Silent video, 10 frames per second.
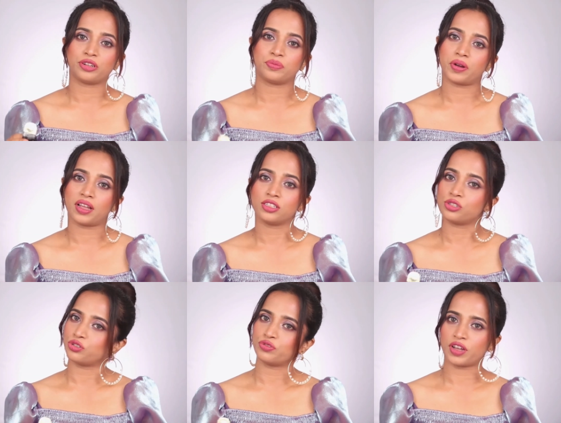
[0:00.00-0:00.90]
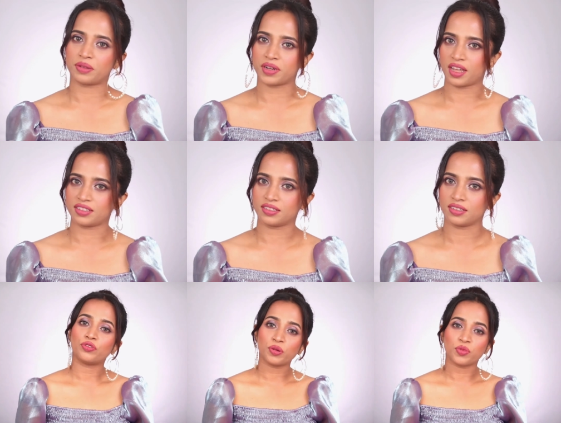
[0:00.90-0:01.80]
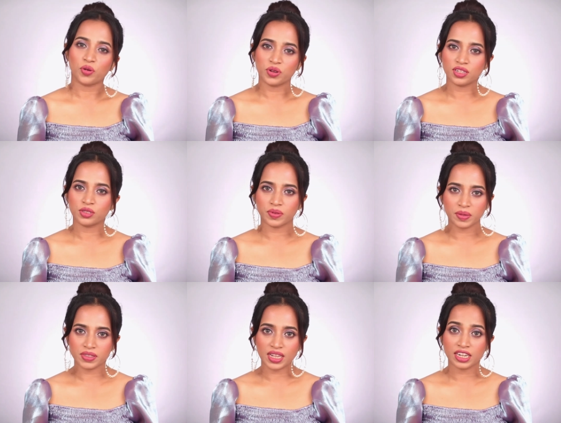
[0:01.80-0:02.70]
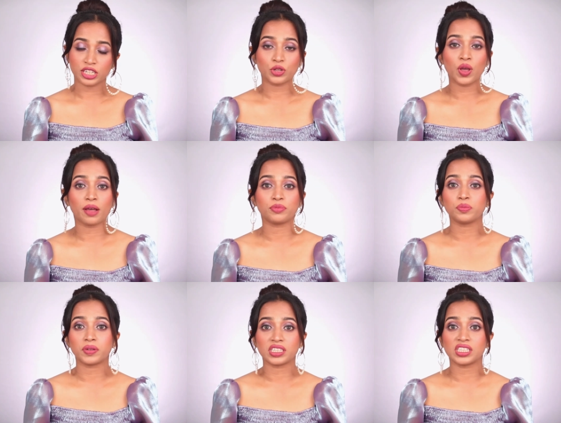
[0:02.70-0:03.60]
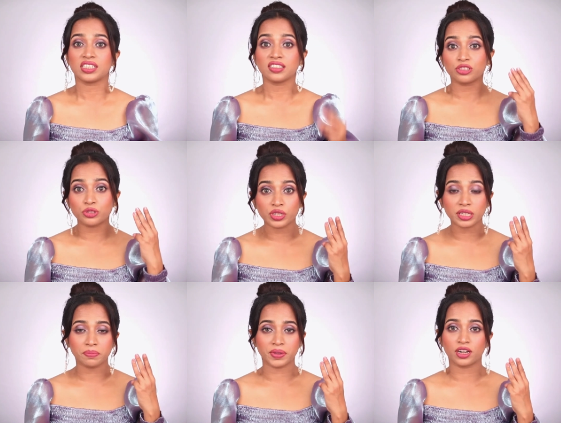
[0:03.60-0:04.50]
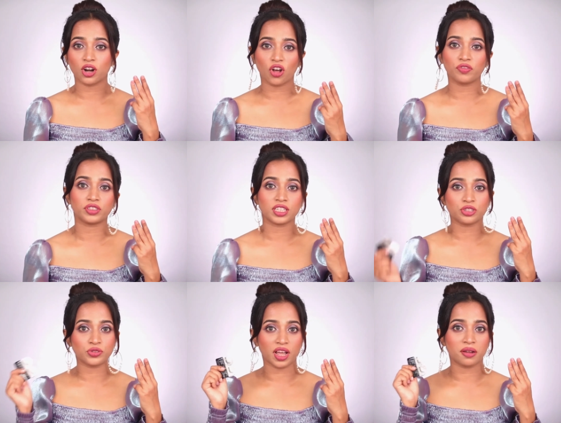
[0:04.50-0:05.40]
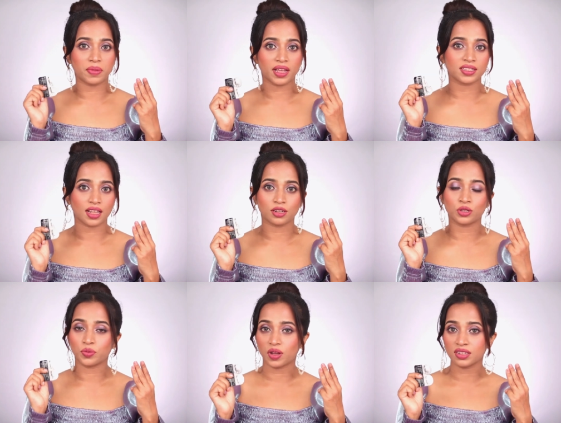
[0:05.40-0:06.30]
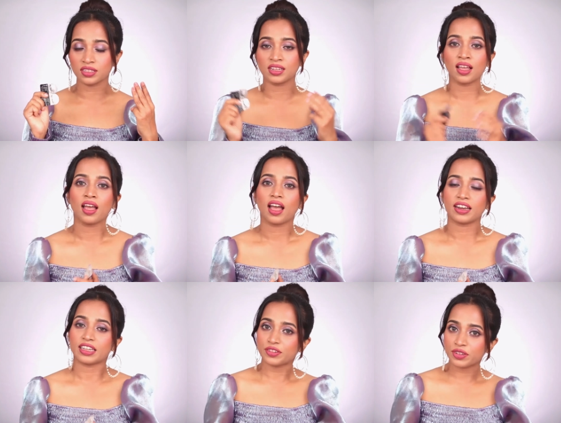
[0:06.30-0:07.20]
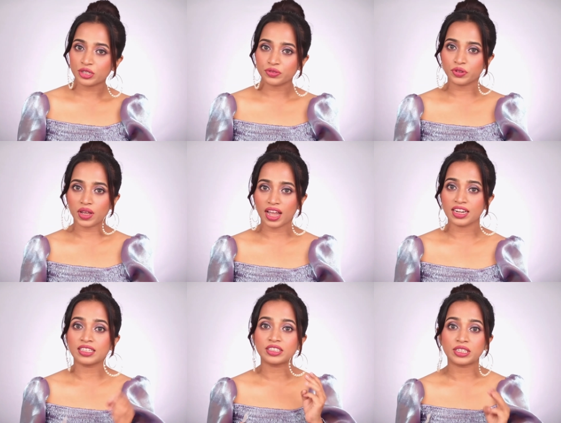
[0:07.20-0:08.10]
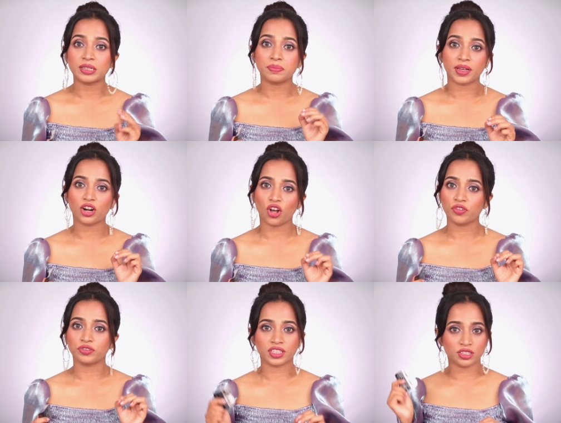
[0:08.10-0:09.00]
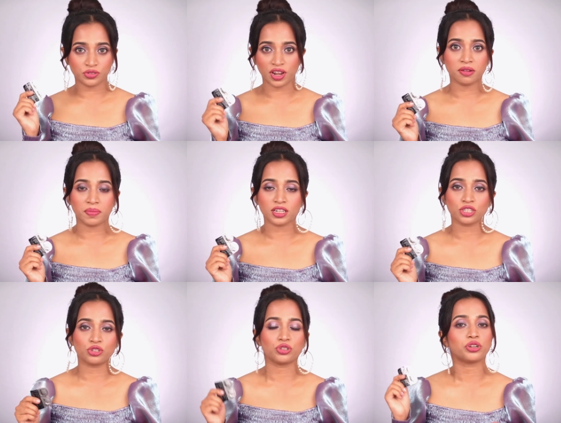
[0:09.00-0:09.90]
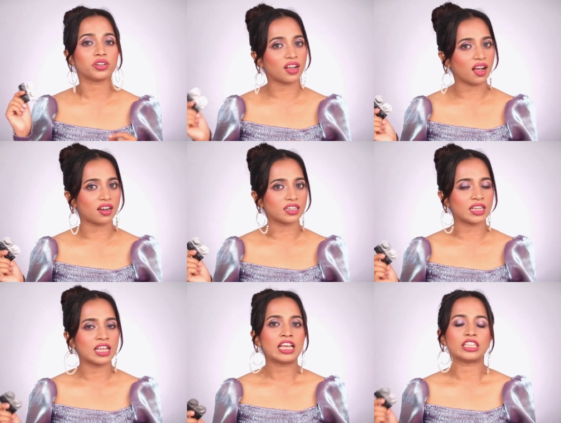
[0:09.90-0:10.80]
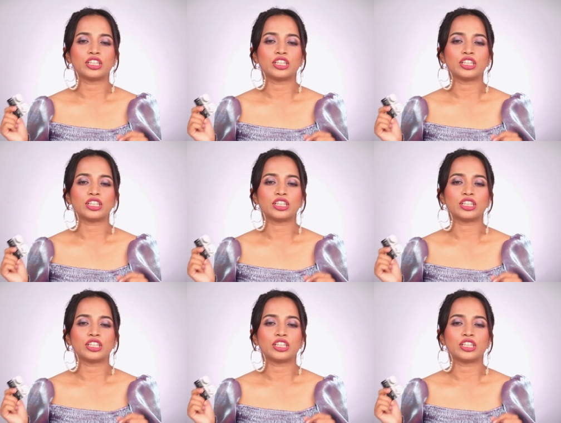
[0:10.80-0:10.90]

at price 259. Now from OLens website you have to purchase 3 pair of these trial packs at once, and even if you add 3 pair of these trial packs to your cart,